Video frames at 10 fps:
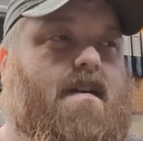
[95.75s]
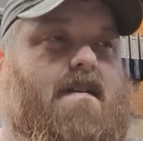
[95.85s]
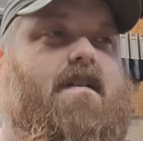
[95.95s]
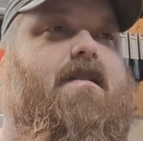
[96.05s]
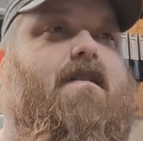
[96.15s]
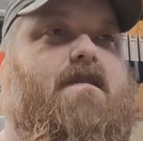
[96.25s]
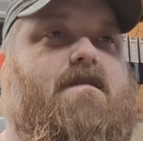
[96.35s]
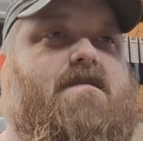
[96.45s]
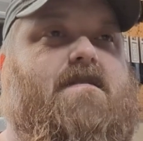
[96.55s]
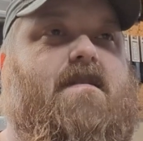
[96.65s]
You can
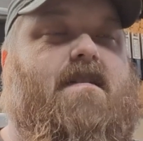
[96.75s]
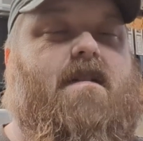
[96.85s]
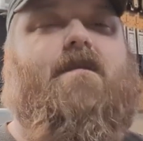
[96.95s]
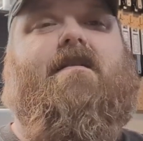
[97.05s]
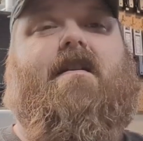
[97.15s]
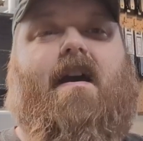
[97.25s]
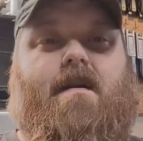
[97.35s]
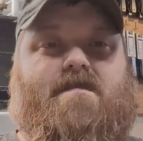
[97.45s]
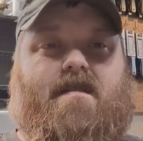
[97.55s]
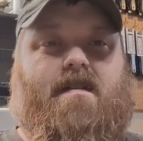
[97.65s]
use different
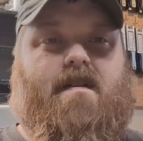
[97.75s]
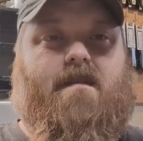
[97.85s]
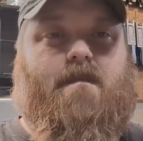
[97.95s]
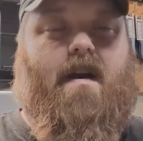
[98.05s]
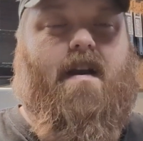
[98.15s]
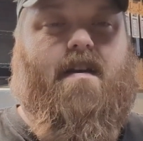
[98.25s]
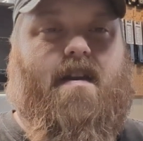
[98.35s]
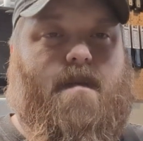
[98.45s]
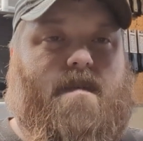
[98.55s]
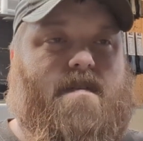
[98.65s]
types of wire
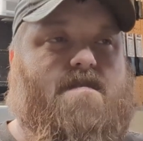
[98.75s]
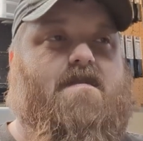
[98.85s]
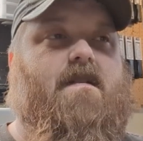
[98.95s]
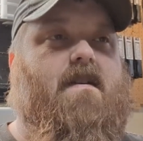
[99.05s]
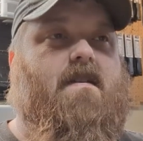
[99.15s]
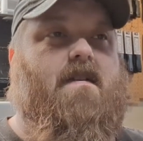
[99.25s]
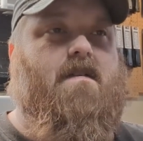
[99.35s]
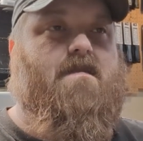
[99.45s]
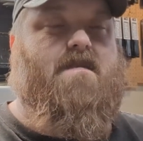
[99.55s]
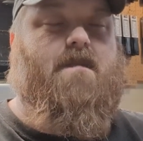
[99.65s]
keepers. You can
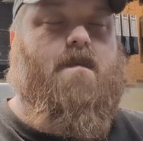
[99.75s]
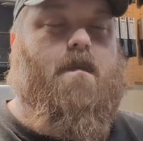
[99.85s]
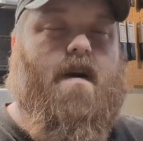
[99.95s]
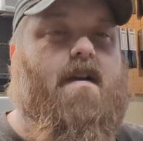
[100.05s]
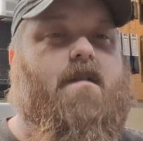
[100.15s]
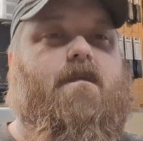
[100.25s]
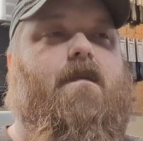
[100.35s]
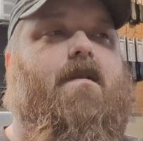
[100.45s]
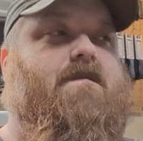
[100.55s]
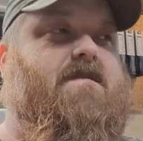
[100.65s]
use different wire
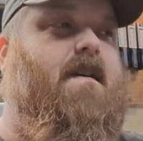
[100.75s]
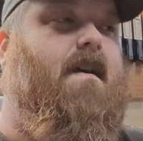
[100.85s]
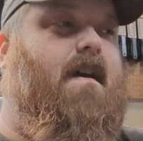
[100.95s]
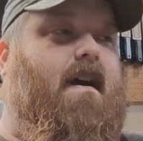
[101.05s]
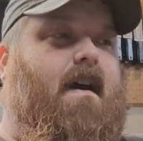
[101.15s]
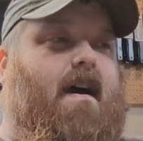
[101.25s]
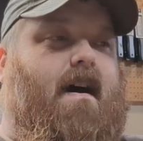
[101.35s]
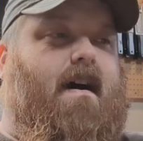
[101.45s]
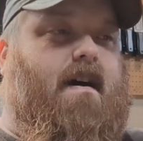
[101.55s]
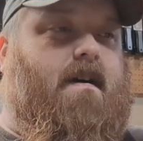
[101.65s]
forms,
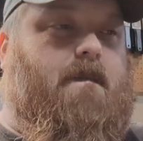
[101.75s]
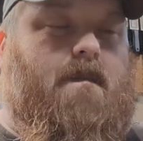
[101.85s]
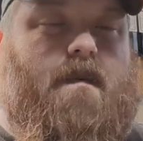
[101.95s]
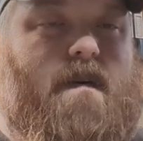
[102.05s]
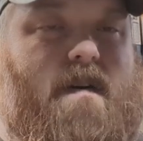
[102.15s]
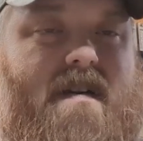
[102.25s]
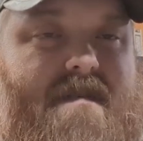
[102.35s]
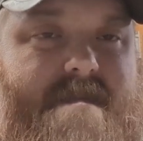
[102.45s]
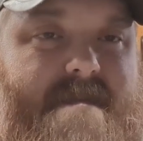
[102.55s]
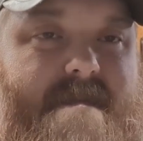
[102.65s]

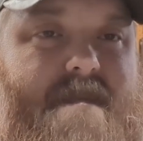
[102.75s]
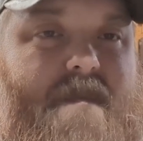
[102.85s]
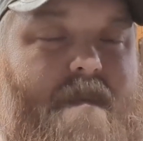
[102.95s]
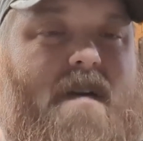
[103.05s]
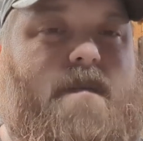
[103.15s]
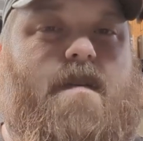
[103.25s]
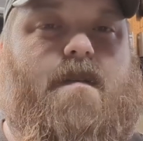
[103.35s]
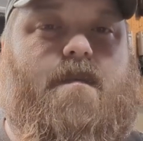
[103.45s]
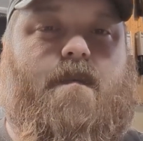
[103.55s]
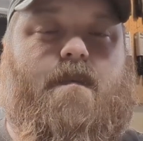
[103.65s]
or whatever
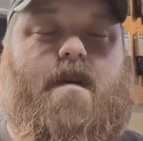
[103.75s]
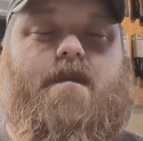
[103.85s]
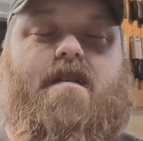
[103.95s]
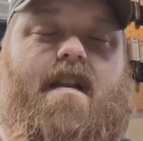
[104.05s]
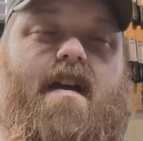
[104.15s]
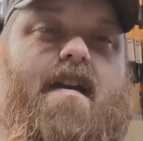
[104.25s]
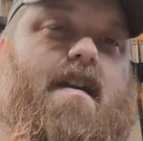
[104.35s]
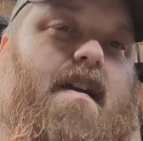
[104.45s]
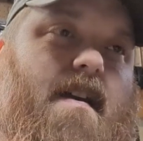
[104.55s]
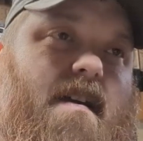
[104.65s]
you'd like.
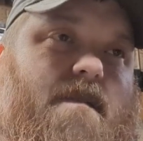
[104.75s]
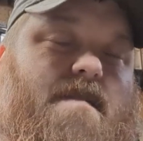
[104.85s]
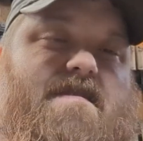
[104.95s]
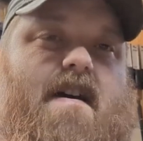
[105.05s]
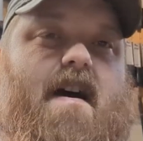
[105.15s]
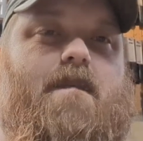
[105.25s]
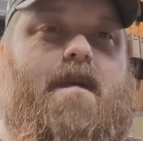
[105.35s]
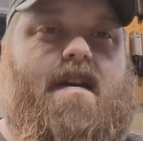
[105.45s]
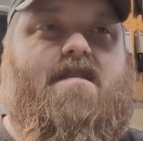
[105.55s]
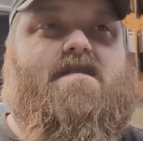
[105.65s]
For soft
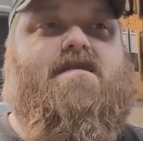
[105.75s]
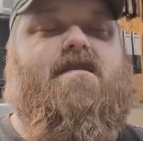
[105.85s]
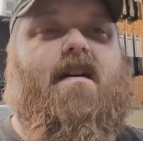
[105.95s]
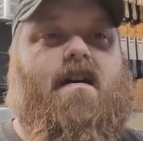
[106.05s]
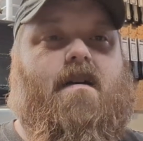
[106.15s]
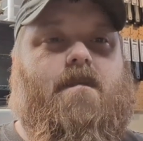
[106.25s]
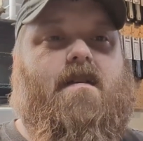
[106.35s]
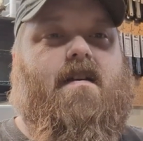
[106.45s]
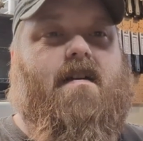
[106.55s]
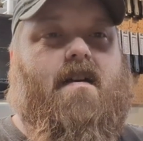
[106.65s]
baits,
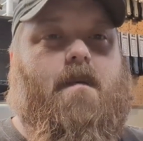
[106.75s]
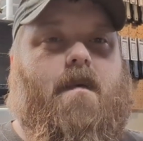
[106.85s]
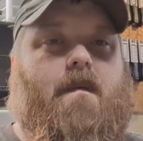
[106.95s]
you can come